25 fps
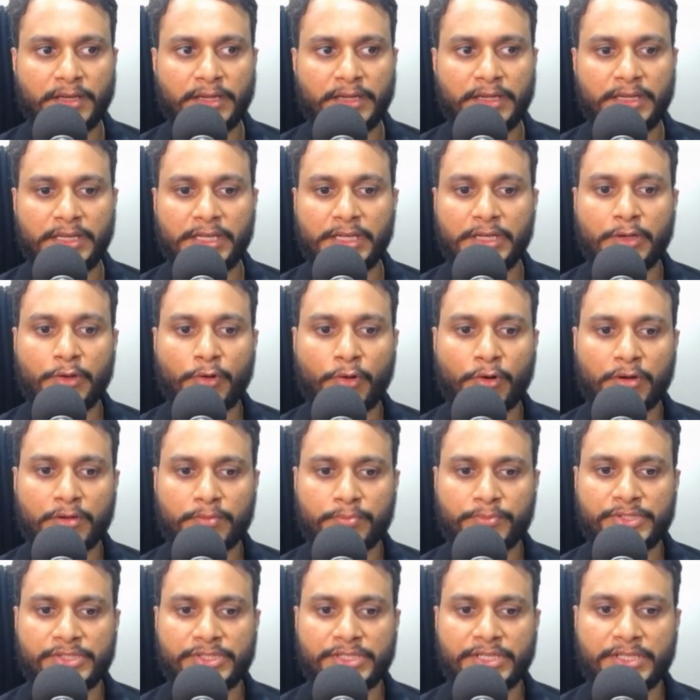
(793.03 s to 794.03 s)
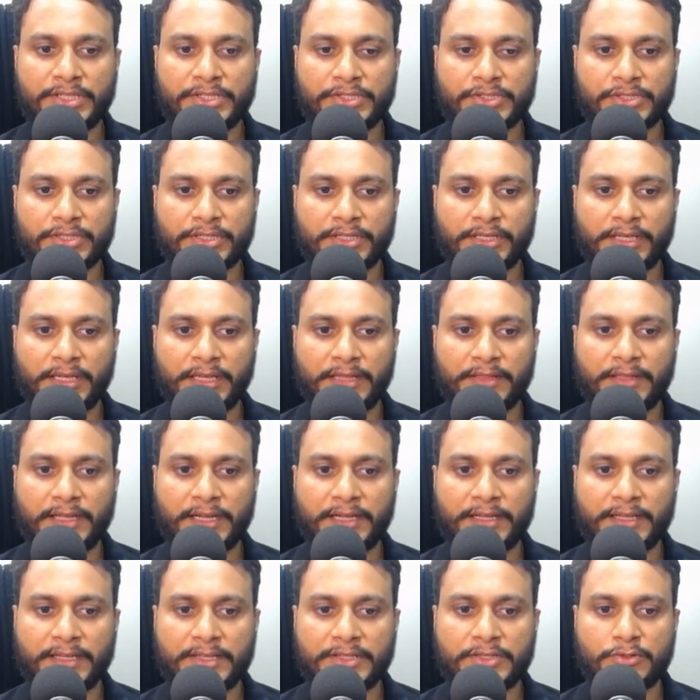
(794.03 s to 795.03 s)
need not be changed, and
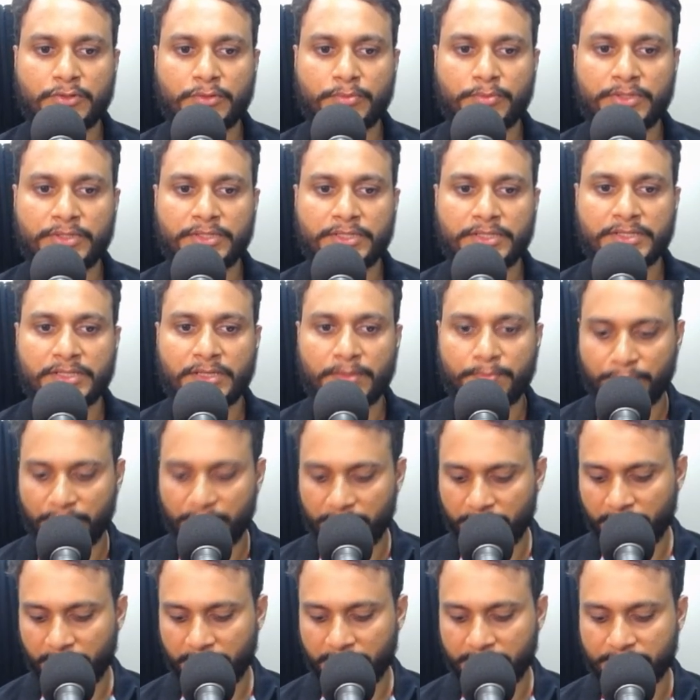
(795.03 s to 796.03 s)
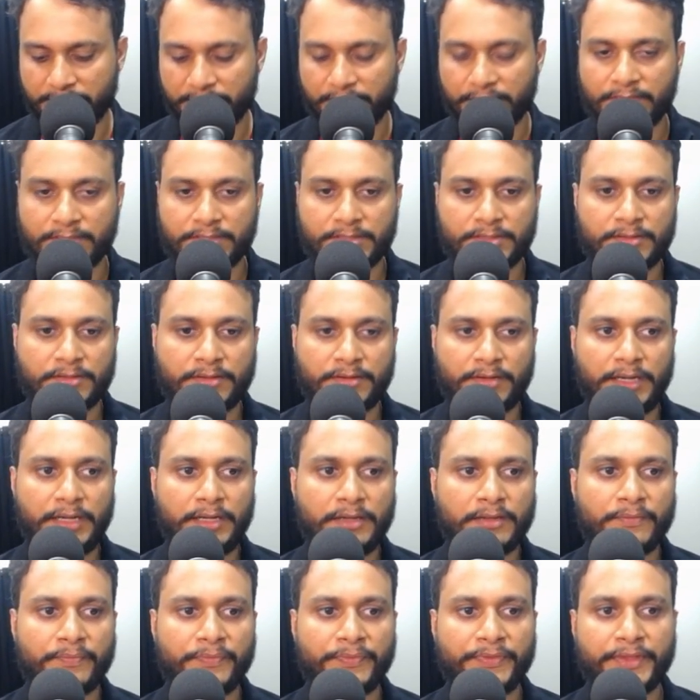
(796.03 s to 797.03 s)
that has to be just appended as it is, right?
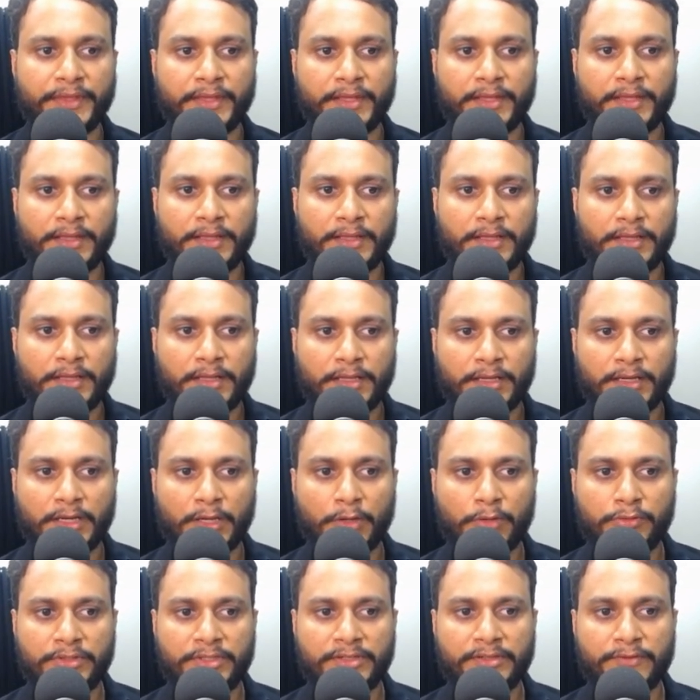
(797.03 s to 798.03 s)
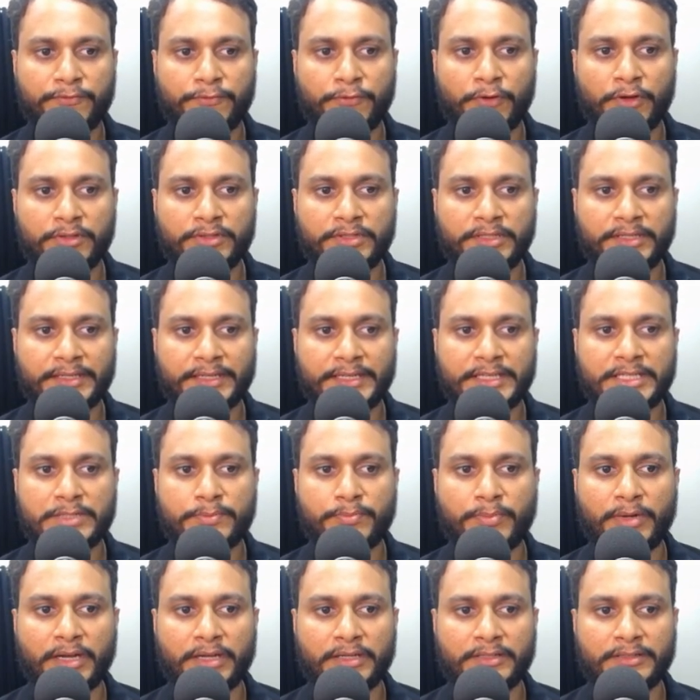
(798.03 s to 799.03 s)
Now for the
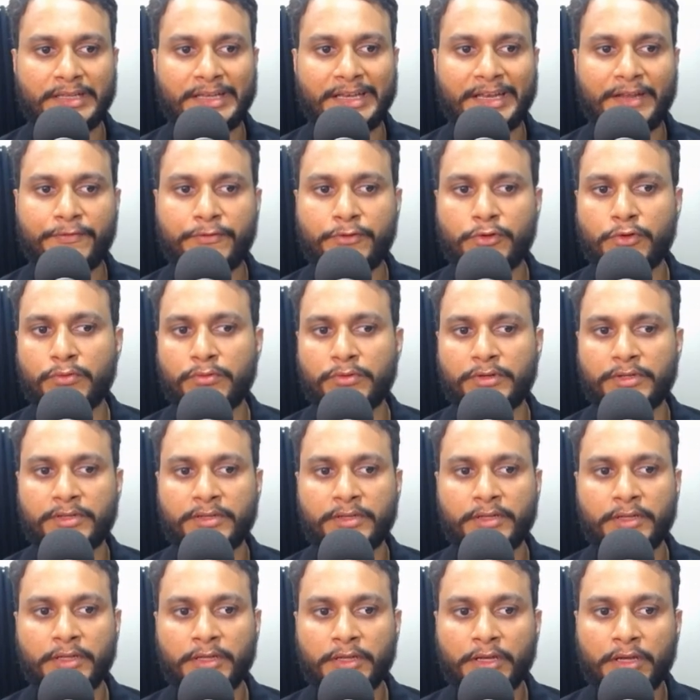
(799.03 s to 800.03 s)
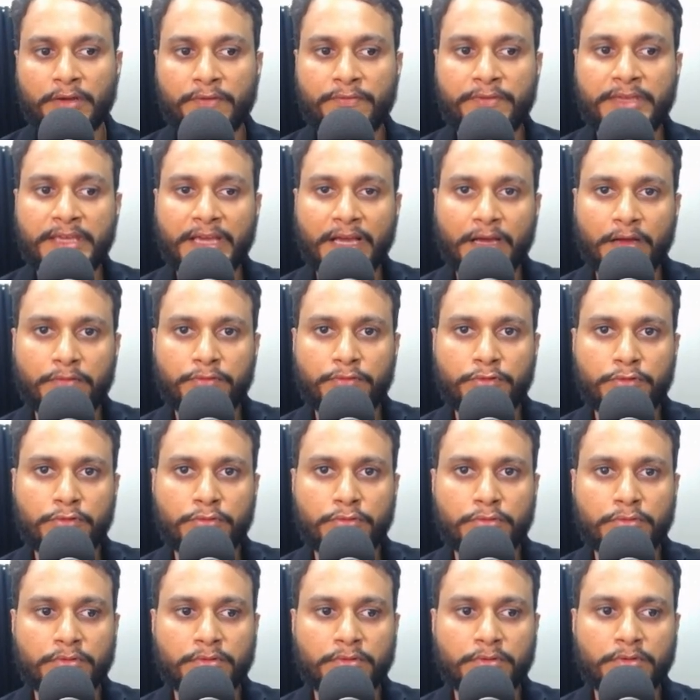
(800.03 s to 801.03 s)
rest part, the leftover, we have
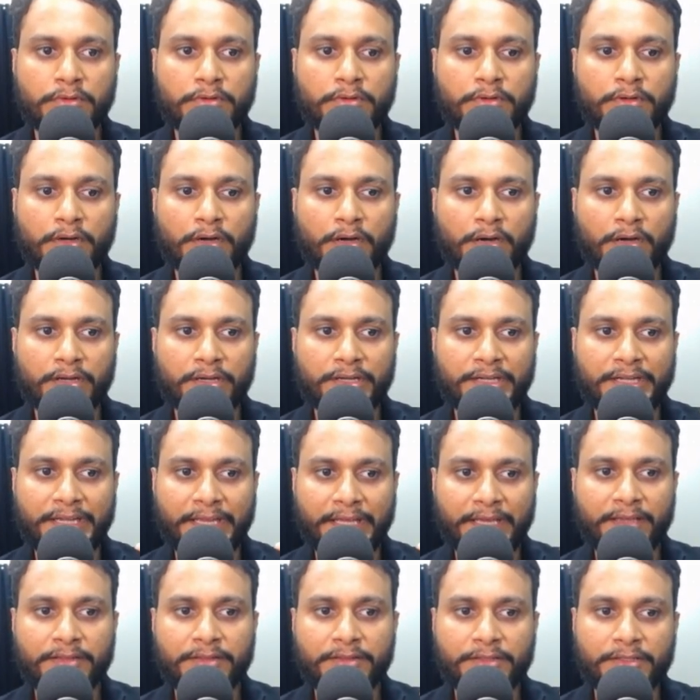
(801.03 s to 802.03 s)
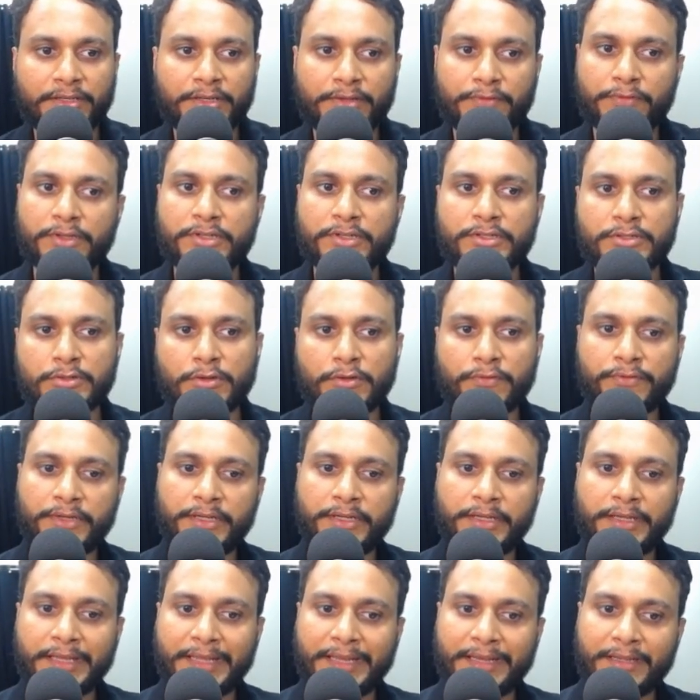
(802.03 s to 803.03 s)
to take the reverse of
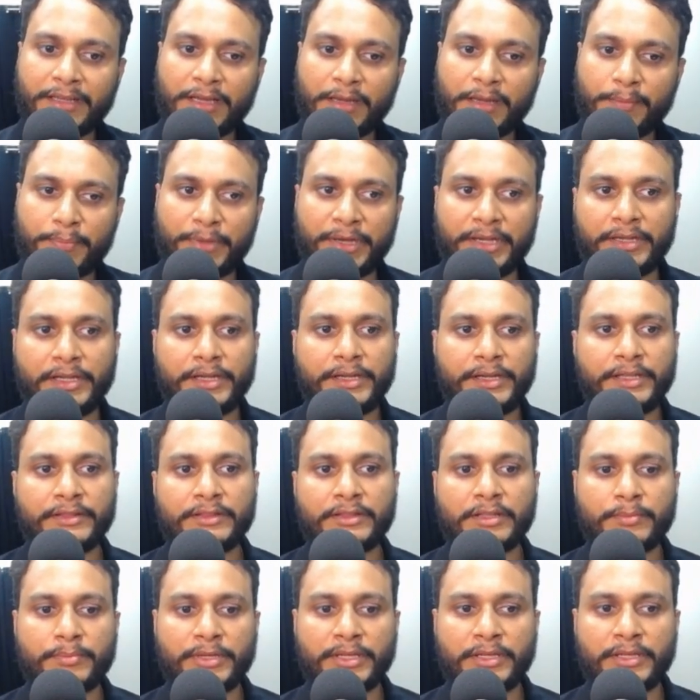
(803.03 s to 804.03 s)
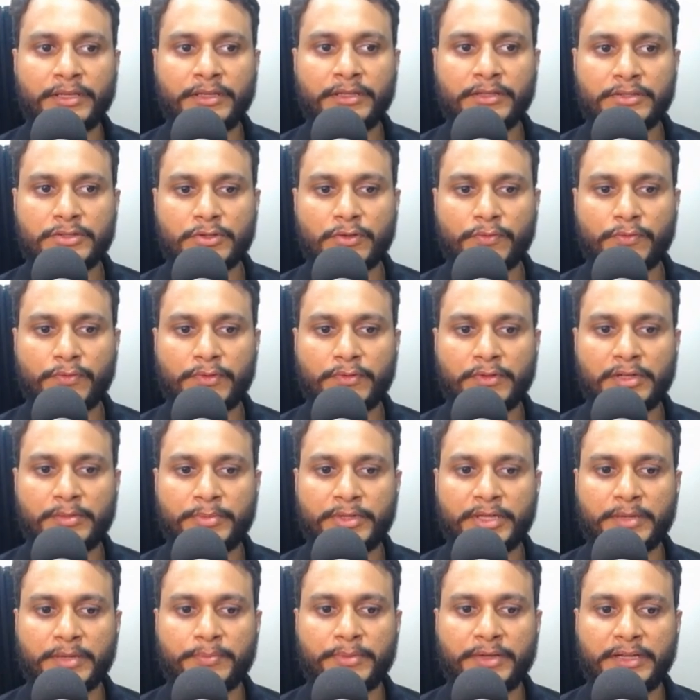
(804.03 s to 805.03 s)
it and append it in the beginning. So we will
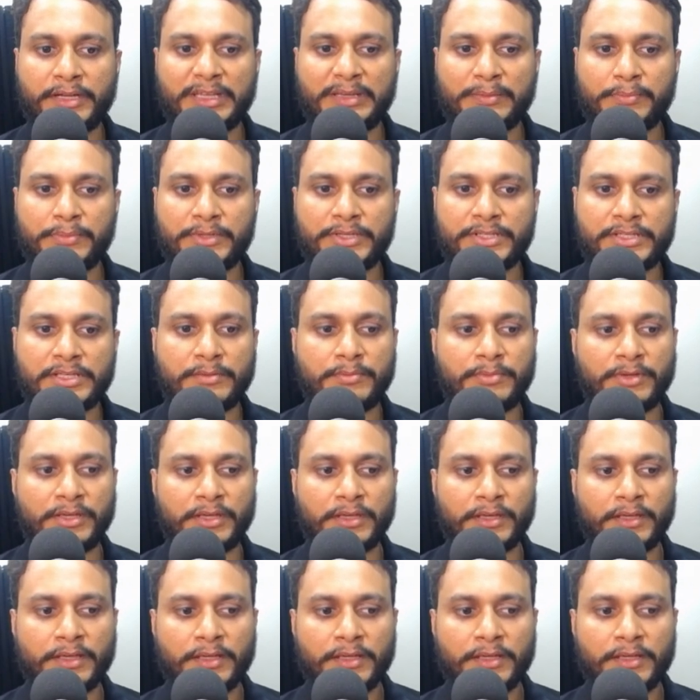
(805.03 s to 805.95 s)
be appending BCB.